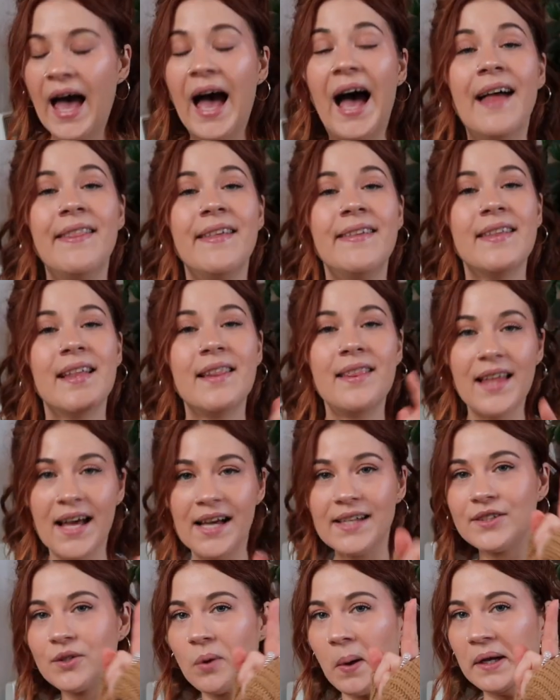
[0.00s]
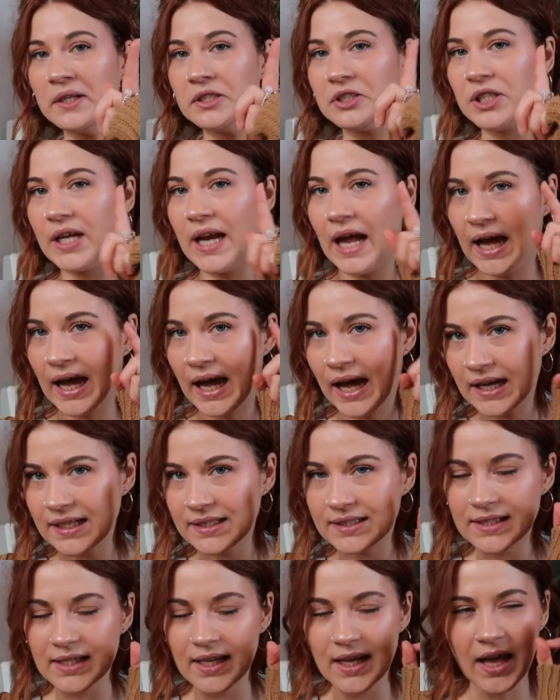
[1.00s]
And then the last question, I had